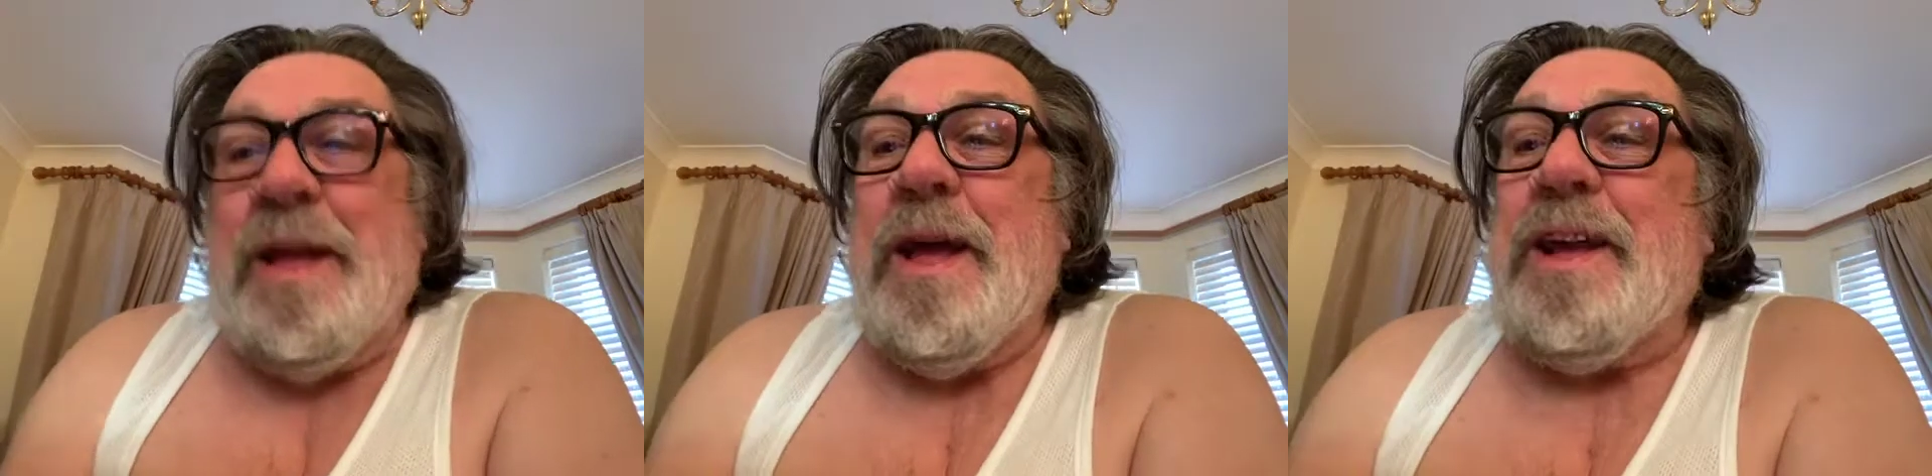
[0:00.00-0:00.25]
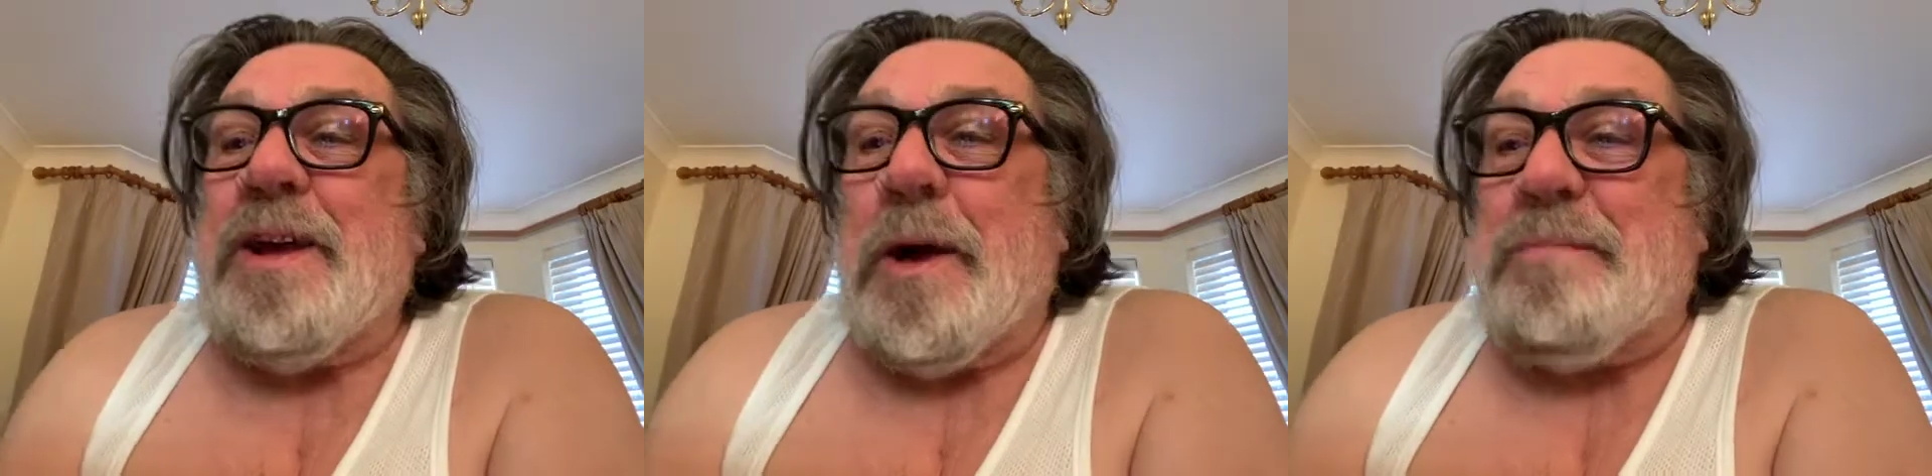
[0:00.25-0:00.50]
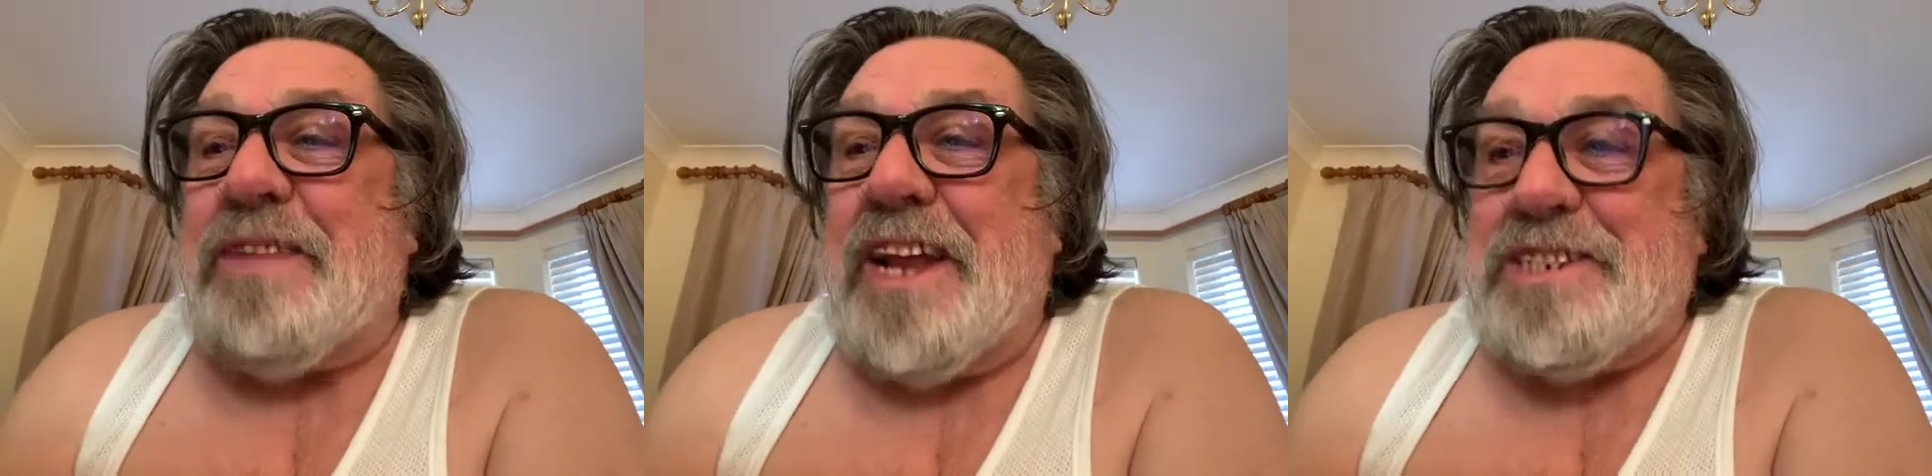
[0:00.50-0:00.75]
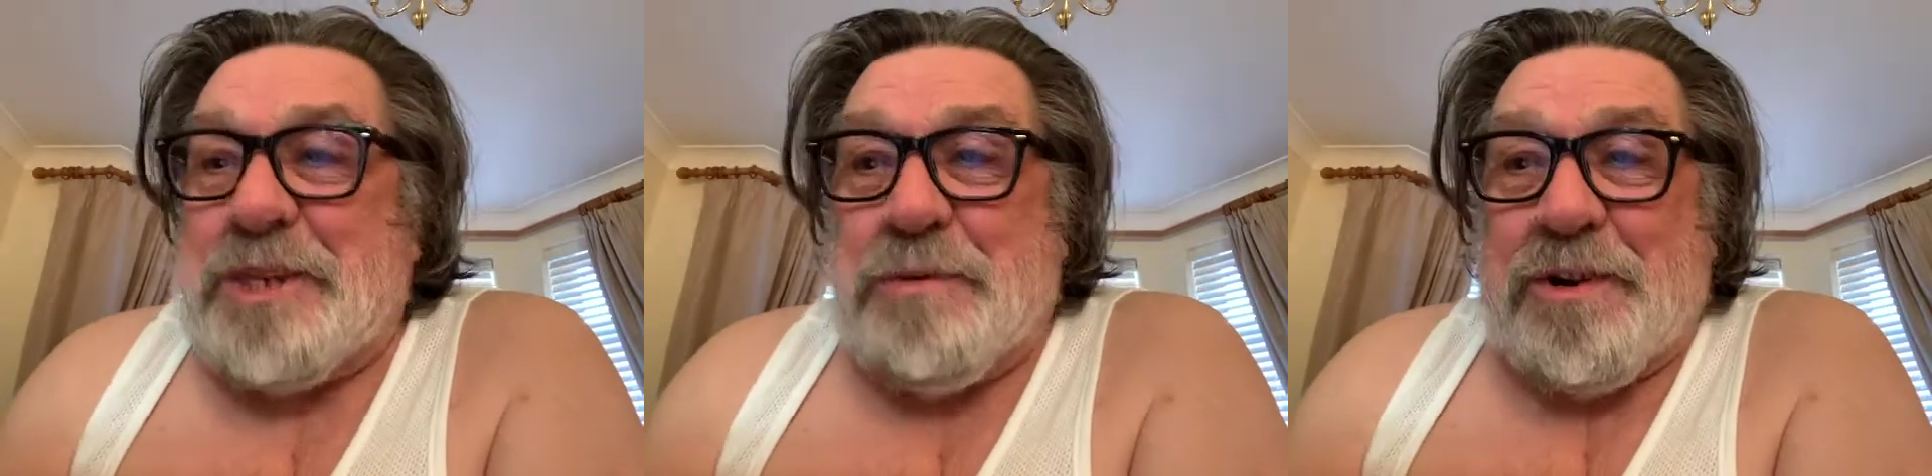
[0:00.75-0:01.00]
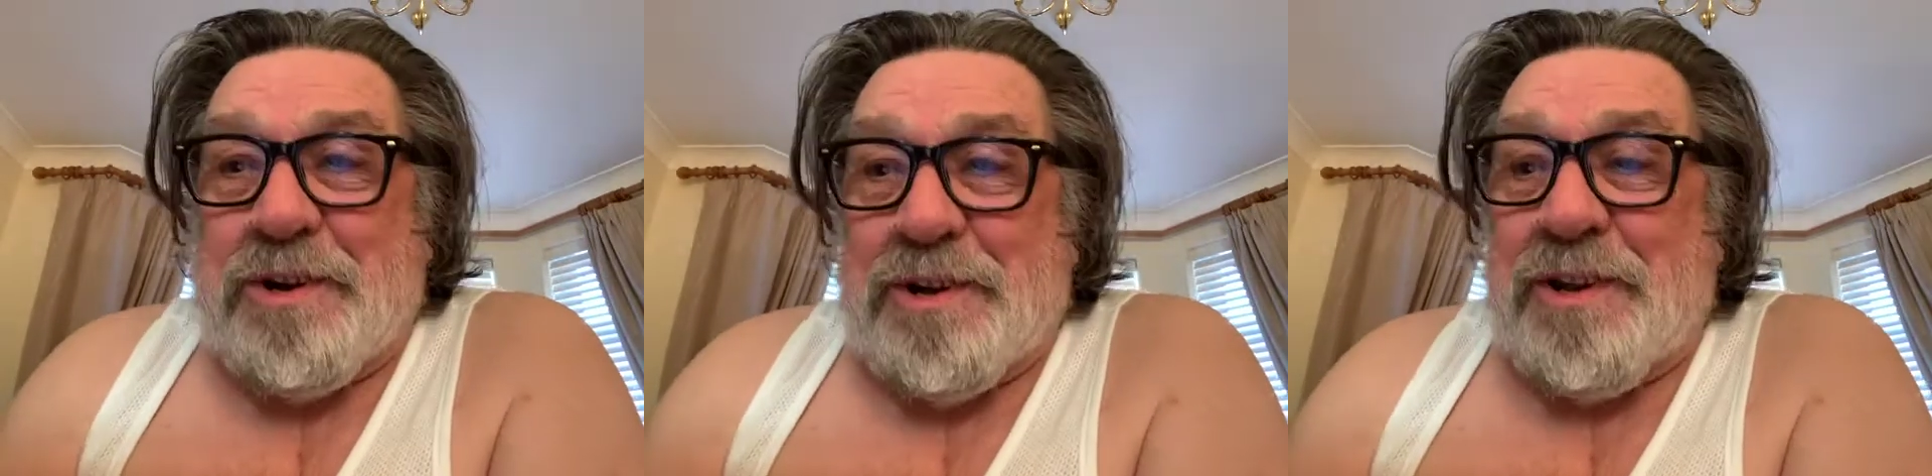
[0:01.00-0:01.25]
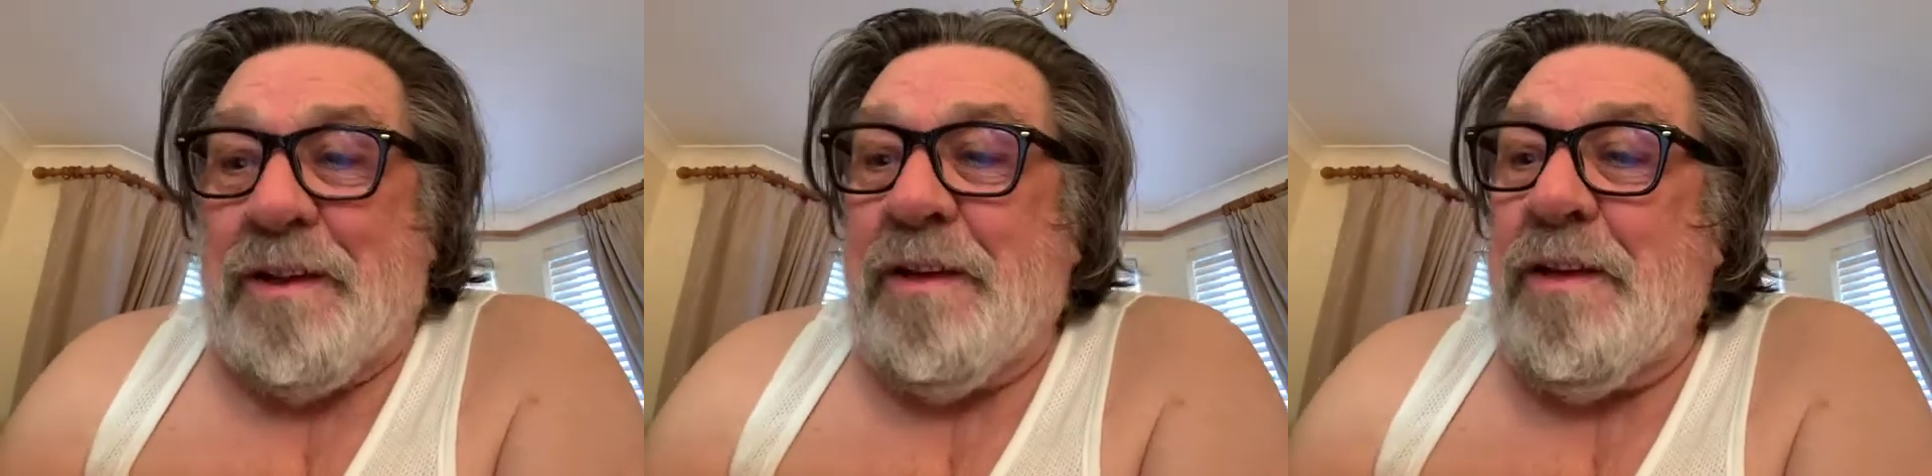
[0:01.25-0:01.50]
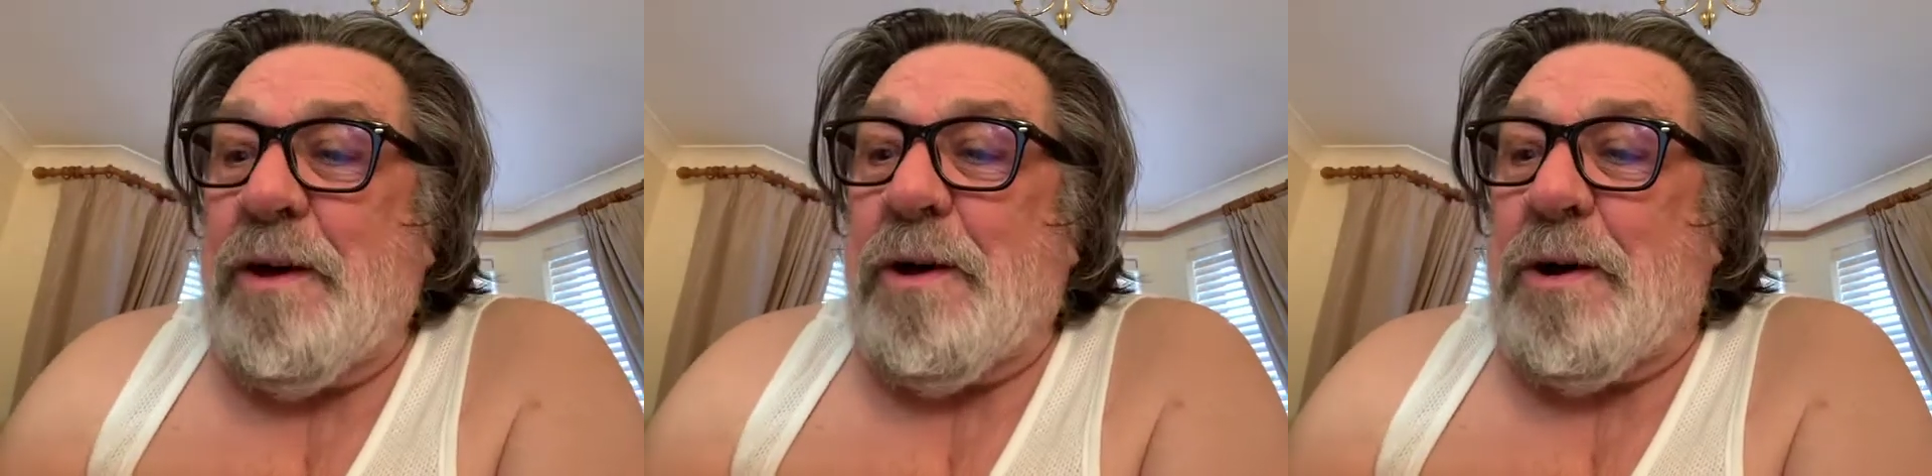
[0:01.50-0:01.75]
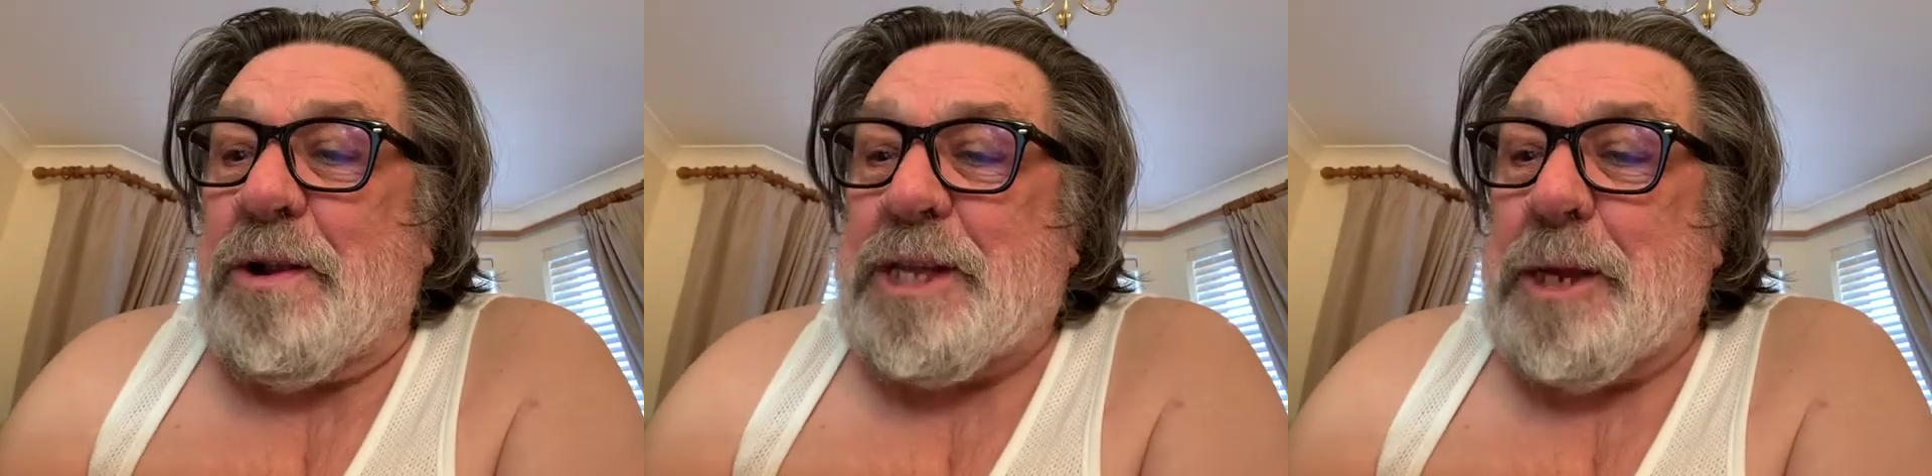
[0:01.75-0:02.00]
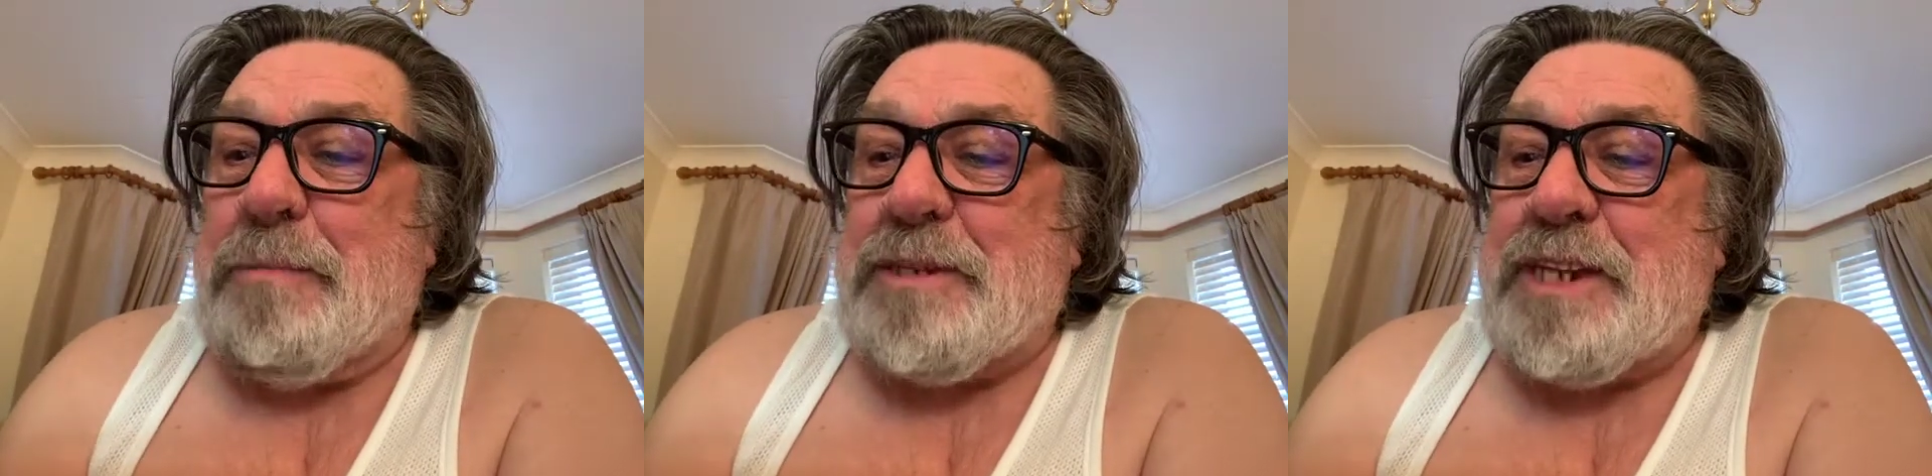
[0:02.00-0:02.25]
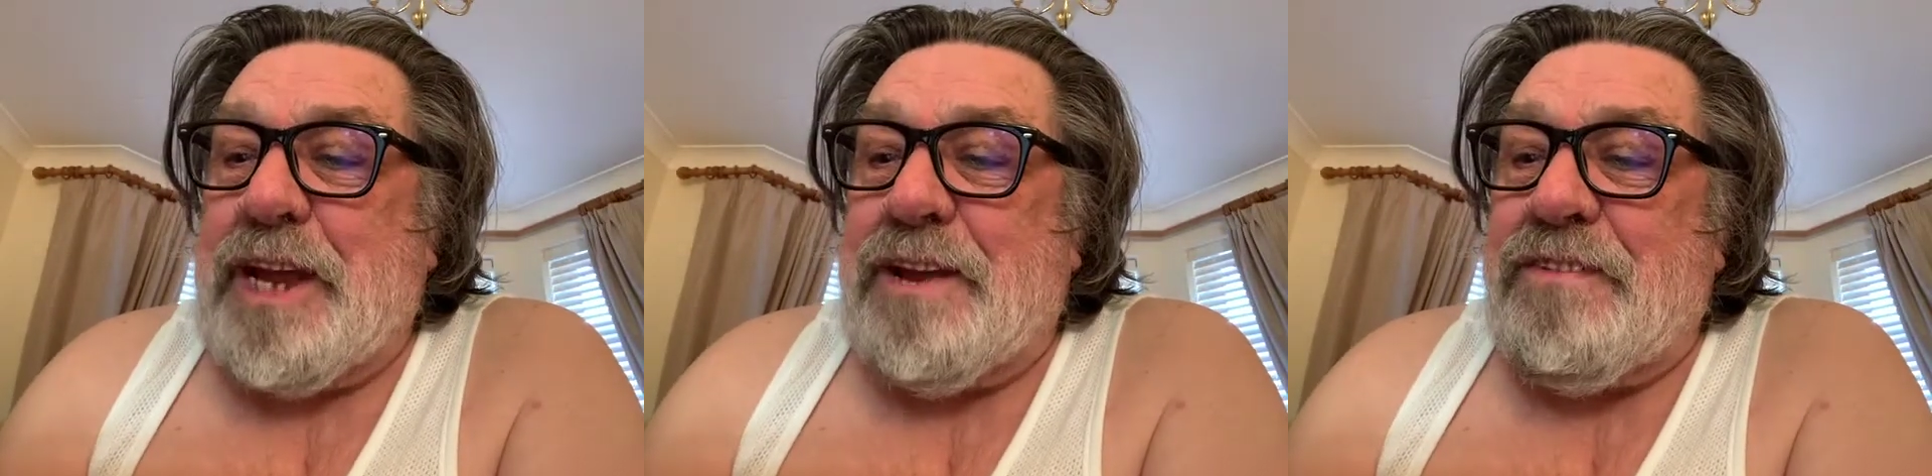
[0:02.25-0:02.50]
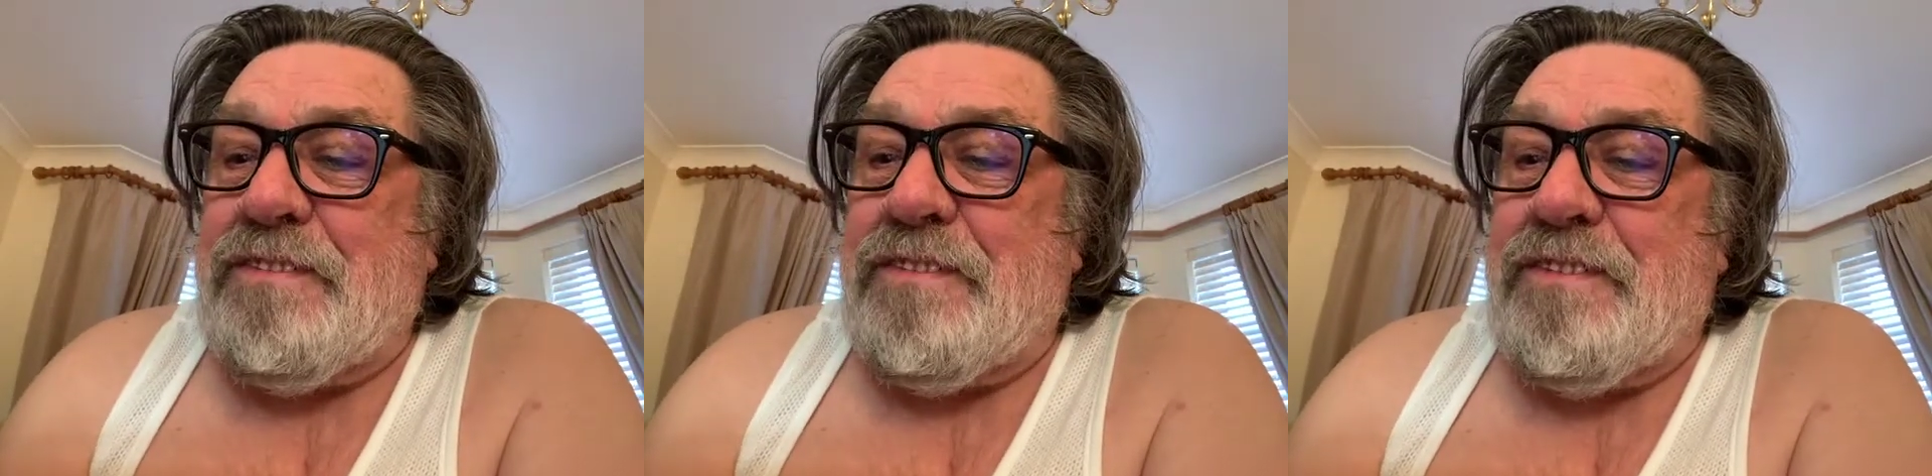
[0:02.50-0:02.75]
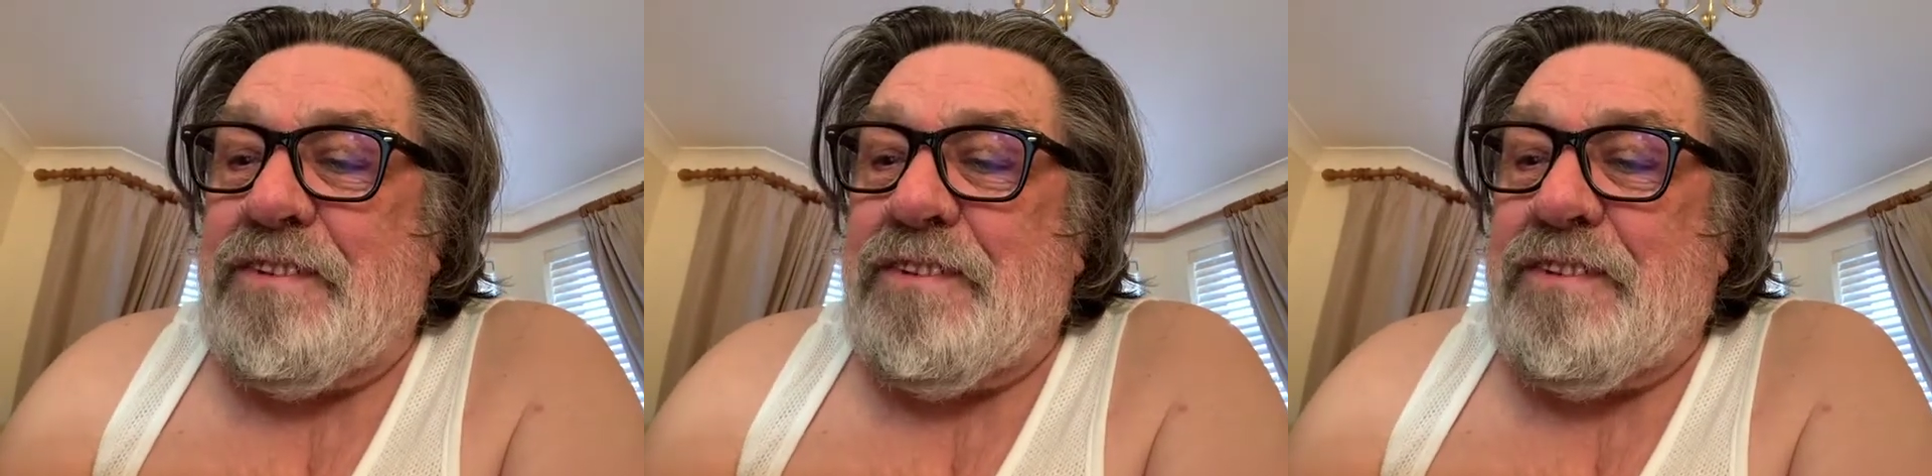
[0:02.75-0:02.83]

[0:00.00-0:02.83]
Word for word: God bless you all. All keep safe.